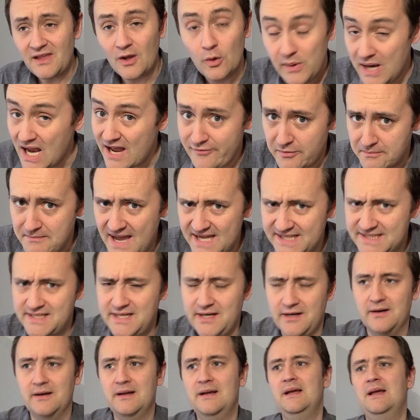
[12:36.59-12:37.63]
we have a mess
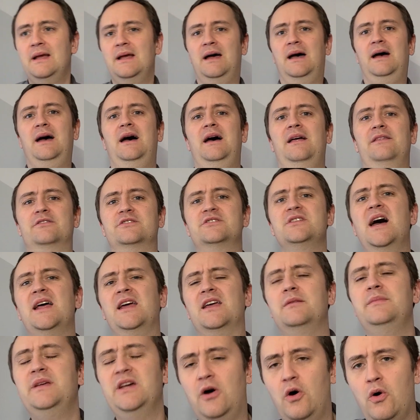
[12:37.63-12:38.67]
here. Uh, there's not
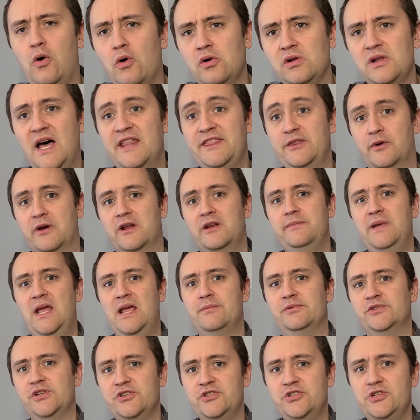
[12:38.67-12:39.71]
going to be a whole lot that we're going to be
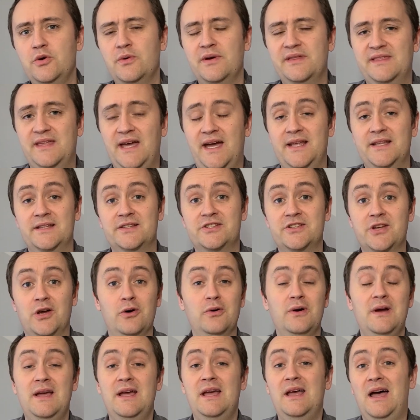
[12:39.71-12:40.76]
able to do with that. And
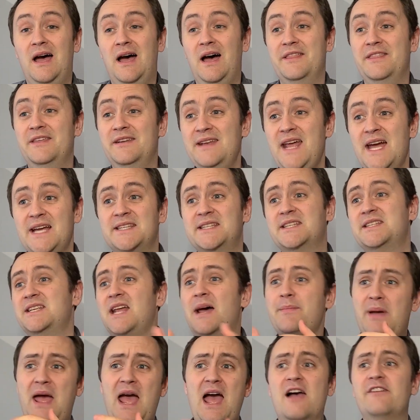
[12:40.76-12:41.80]
so uh, the next
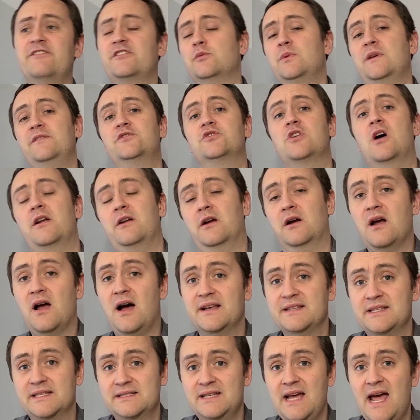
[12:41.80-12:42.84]
step after we've drawn our
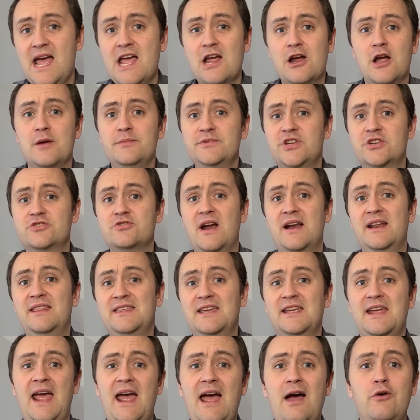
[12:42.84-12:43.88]
causal diagram is to try to
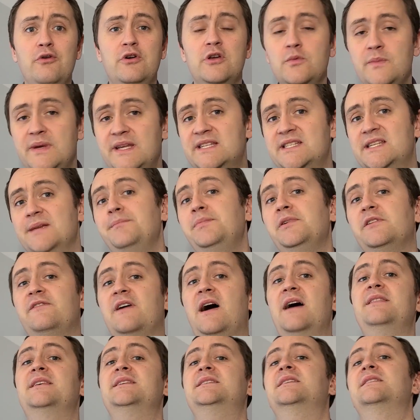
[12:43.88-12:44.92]
think how can we
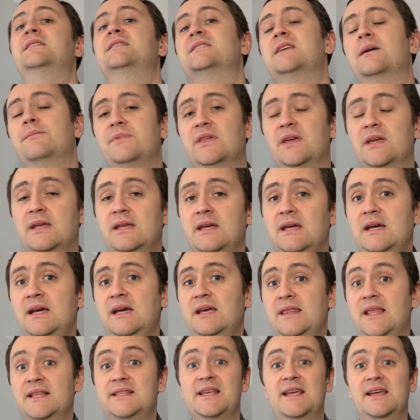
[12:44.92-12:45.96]
simplify this into something
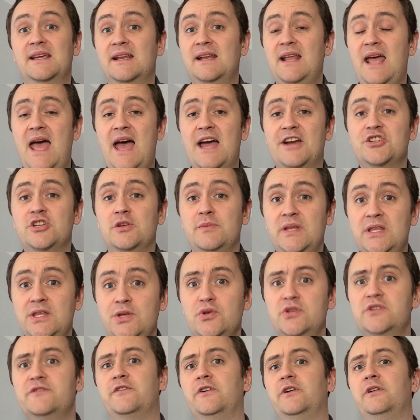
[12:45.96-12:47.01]
that's going to actually be
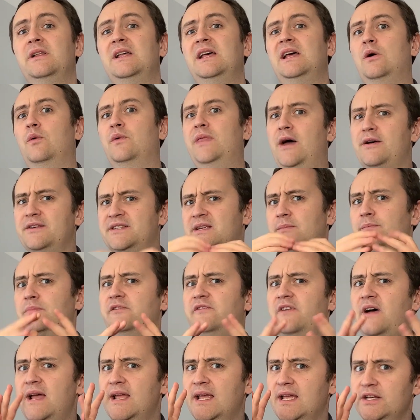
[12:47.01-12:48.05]
useful without
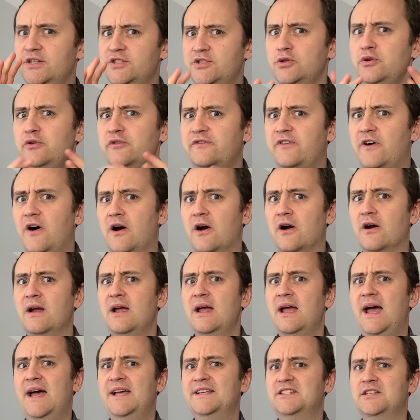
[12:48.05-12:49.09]
simplifying it too far
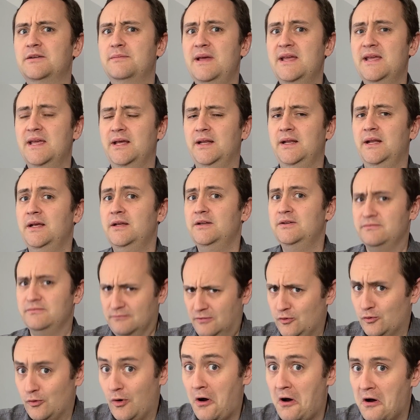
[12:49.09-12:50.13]
as to make it
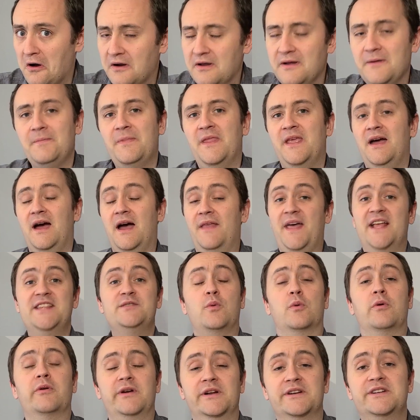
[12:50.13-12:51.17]
wrong. Uh, and that's
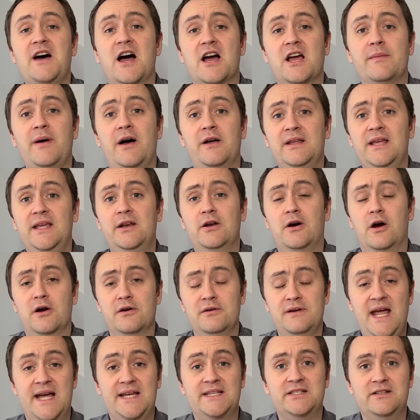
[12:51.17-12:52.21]
what we're going to talk about in our
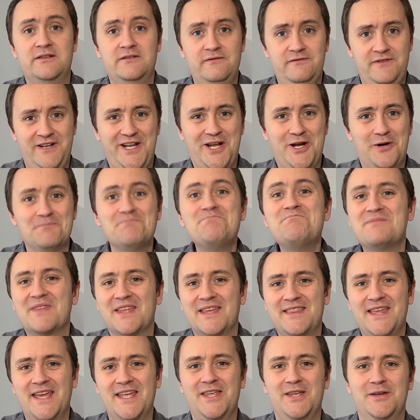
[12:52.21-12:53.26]
next video.
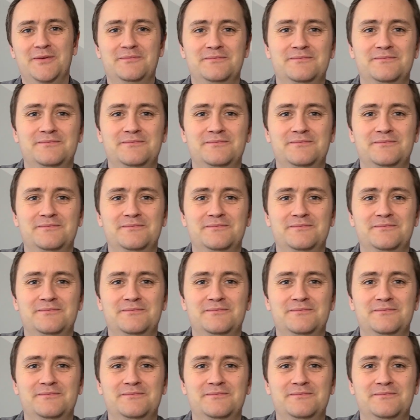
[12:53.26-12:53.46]
Thank